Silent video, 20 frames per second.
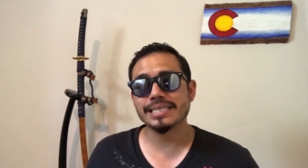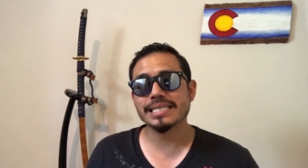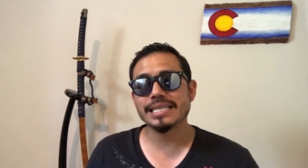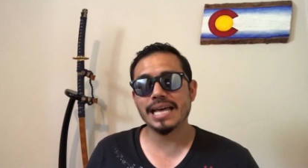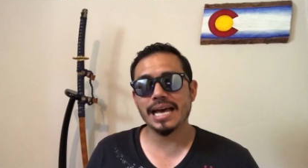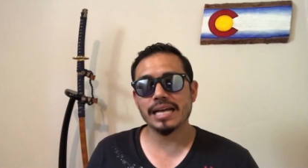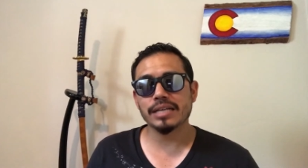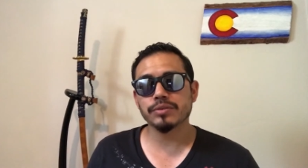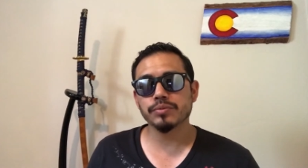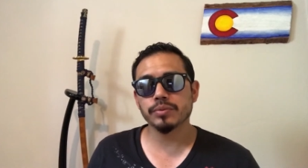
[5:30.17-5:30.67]

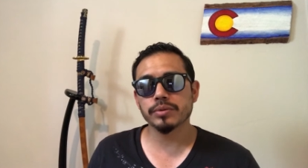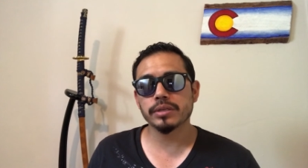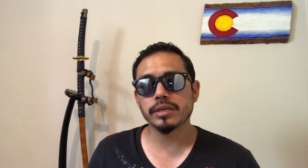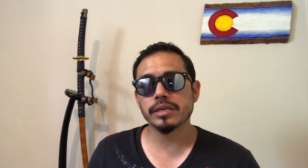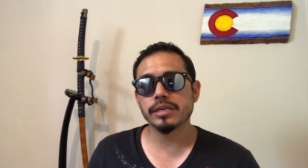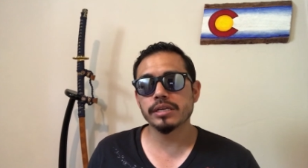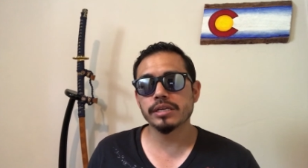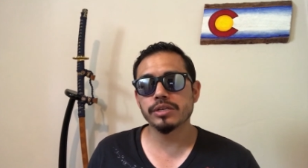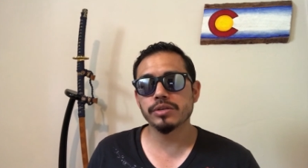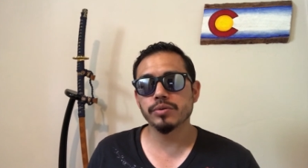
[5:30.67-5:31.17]
that's what they
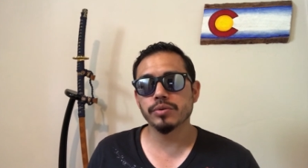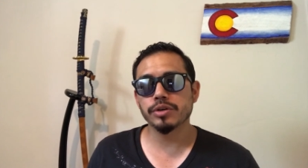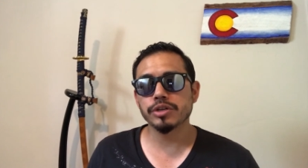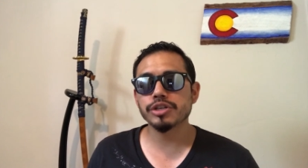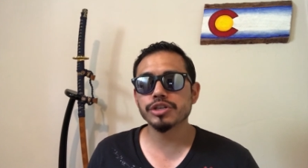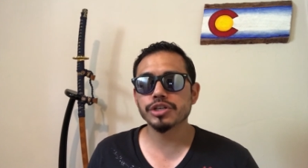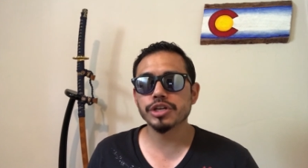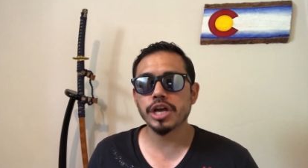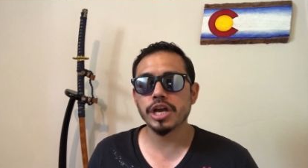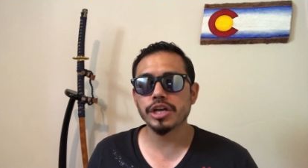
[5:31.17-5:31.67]
need to
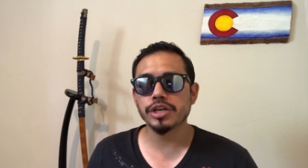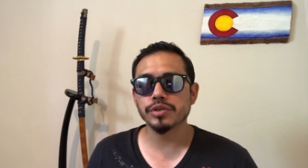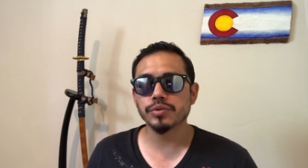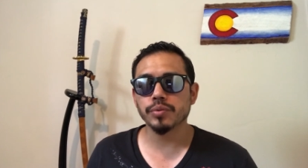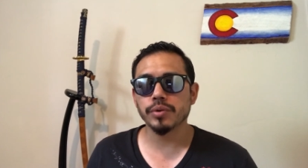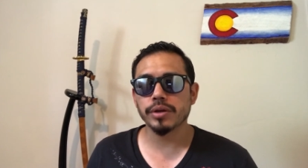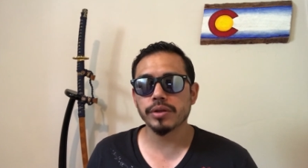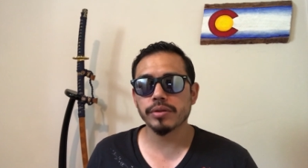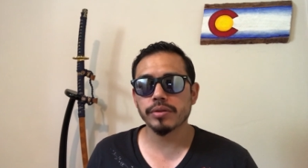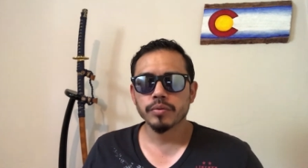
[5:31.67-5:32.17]
exchange
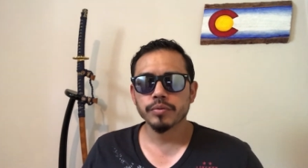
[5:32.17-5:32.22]
with.